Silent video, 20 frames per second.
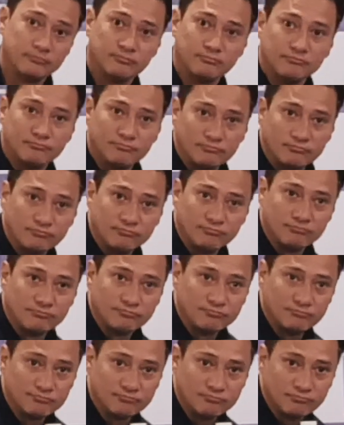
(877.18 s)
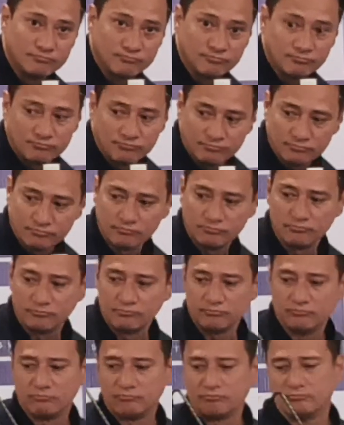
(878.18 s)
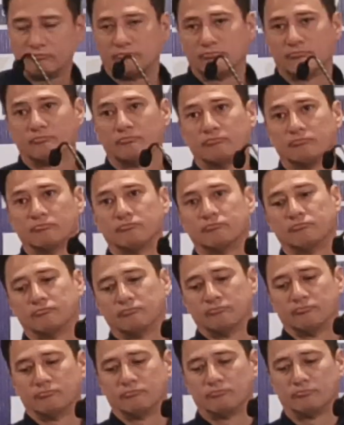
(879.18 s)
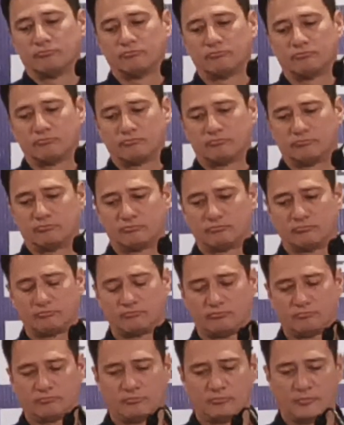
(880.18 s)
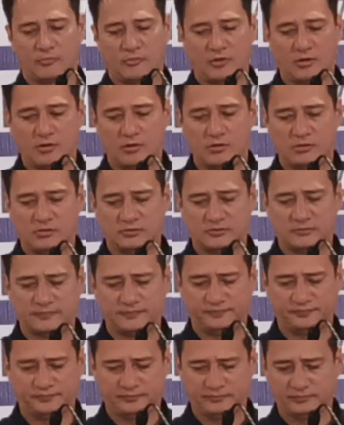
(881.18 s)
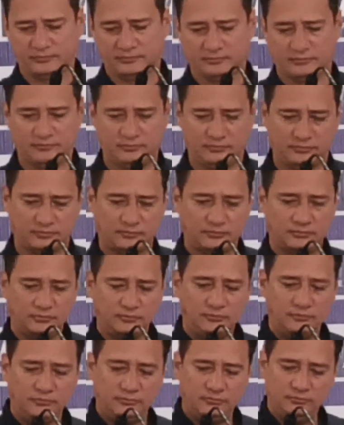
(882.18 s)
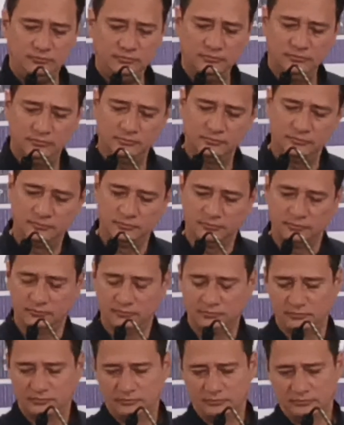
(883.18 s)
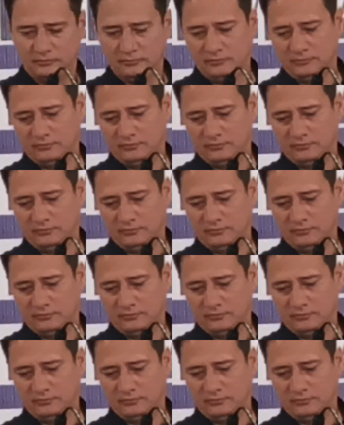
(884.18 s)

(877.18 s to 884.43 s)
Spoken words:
This person isn't speaking.